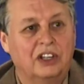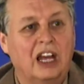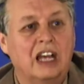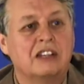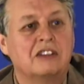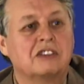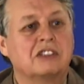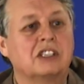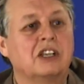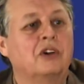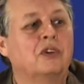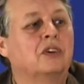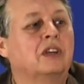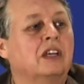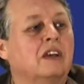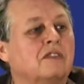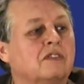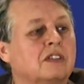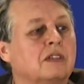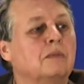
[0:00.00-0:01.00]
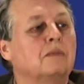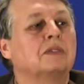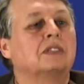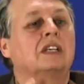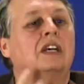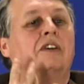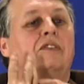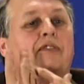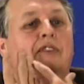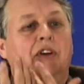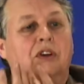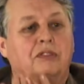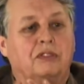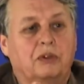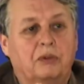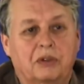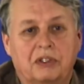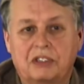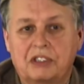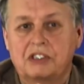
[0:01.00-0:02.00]
and so gives himself over
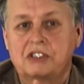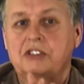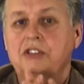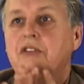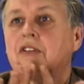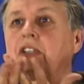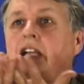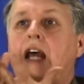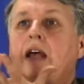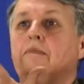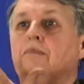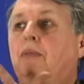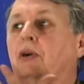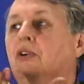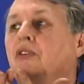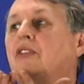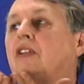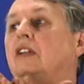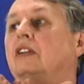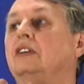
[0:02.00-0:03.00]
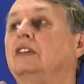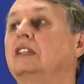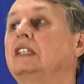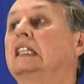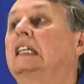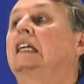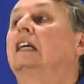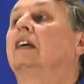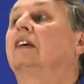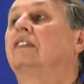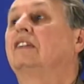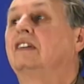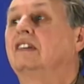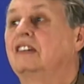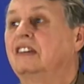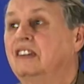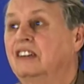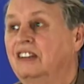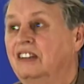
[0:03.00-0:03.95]
with the student, and both learn together